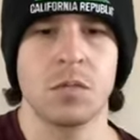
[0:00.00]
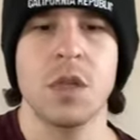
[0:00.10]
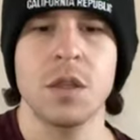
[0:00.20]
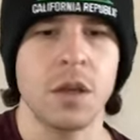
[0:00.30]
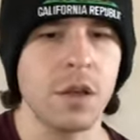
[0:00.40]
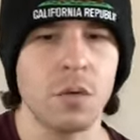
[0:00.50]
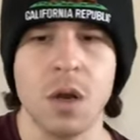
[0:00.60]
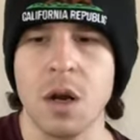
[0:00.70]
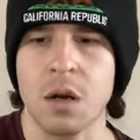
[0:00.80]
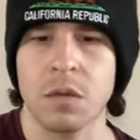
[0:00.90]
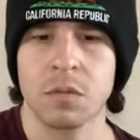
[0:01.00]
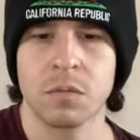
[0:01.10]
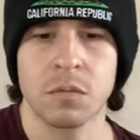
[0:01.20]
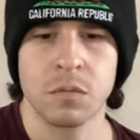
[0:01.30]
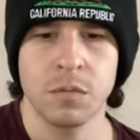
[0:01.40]
And there you are.
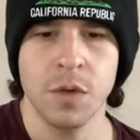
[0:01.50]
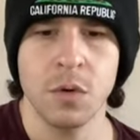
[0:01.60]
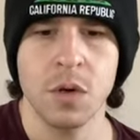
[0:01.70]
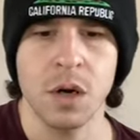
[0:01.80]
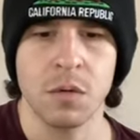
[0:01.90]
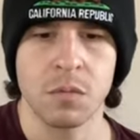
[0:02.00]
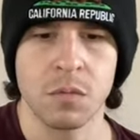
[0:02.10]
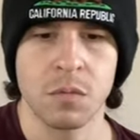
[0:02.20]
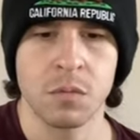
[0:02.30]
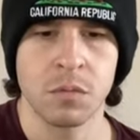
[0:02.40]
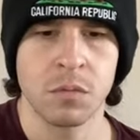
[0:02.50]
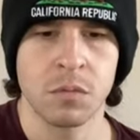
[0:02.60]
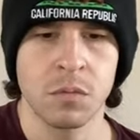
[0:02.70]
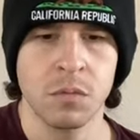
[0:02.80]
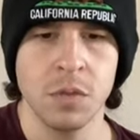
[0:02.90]
There you are.
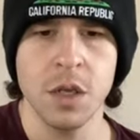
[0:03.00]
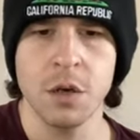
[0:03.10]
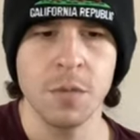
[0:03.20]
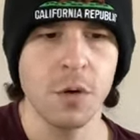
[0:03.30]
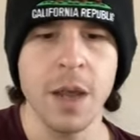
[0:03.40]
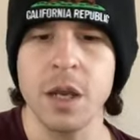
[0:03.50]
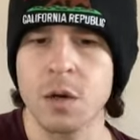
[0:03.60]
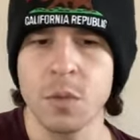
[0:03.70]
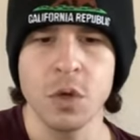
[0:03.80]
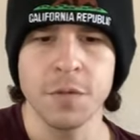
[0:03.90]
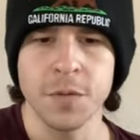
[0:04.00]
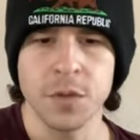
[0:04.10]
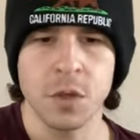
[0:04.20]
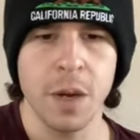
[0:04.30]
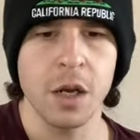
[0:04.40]
Yeah, you're making your
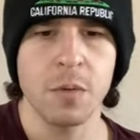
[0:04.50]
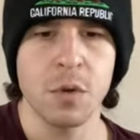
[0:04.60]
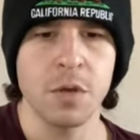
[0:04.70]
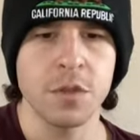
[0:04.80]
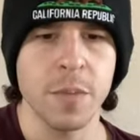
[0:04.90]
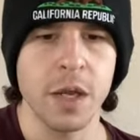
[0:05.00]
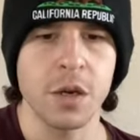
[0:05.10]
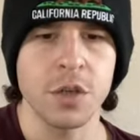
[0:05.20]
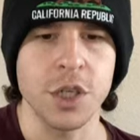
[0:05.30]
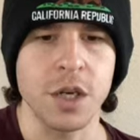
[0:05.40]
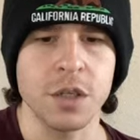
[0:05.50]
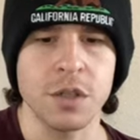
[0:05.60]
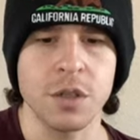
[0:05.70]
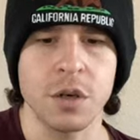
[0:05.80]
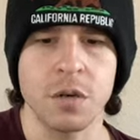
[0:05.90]
moves. You're making your moves. You're making your
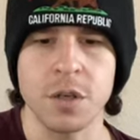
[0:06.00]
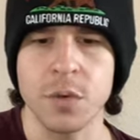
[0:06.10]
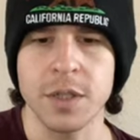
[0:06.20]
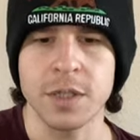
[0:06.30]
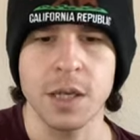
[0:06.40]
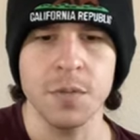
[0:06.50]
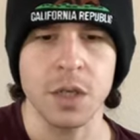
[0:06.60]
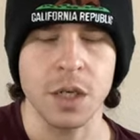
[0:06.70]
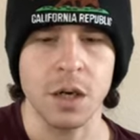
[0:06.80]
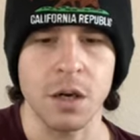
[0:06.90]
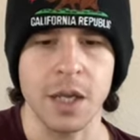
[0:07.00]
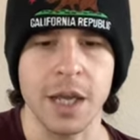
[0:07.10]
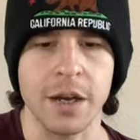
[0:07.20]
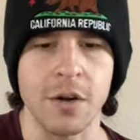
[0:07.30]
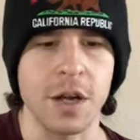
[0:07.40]
changes. You're doing something here.
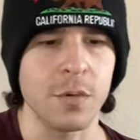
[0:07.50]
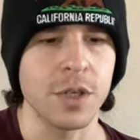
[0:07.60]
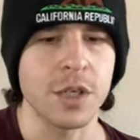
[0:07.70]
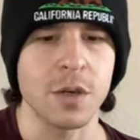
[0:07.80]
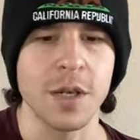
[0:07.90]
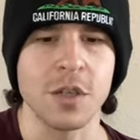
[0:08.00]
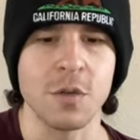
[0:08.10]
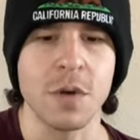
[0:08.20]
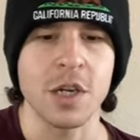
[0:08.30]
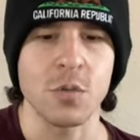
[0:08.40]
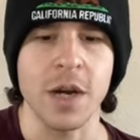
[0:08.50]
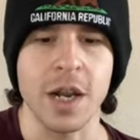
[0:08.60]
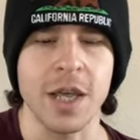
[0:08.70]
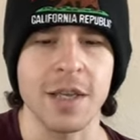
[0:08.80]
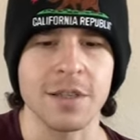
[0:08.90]
Again, you're not really showing me too much what
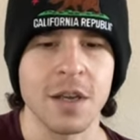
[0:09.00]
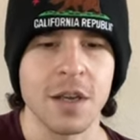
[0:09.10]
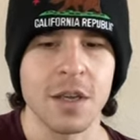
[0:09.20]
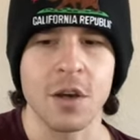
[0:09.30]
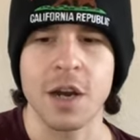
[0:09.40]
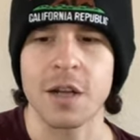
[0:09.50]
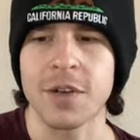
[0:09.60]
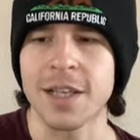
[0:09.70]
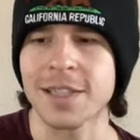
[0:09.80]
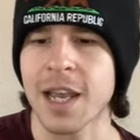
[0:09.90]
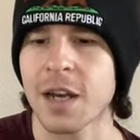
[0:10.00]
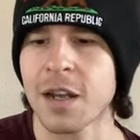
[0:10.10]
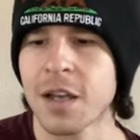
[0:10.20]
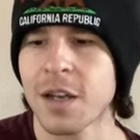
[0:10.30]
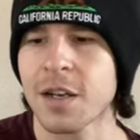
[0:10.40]
it is. You're kind of like
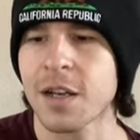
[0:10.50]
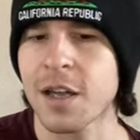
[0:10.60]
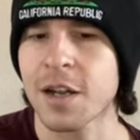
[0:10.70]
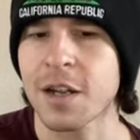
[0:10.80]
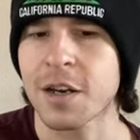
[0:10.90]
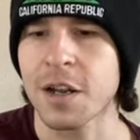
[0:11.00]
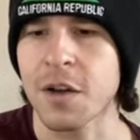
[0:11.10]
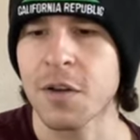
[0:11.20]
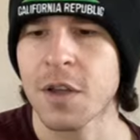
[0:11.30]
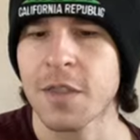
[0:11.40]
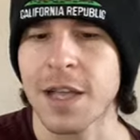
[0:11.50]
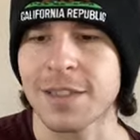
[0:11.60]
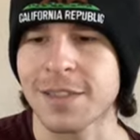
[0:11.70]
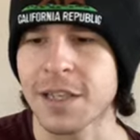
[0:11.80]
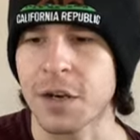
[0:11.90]
saying, no.
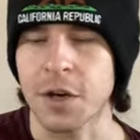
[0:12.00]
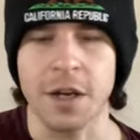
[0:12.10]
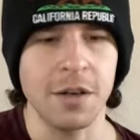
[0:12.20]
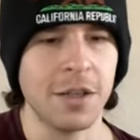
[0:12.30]
That's a secret.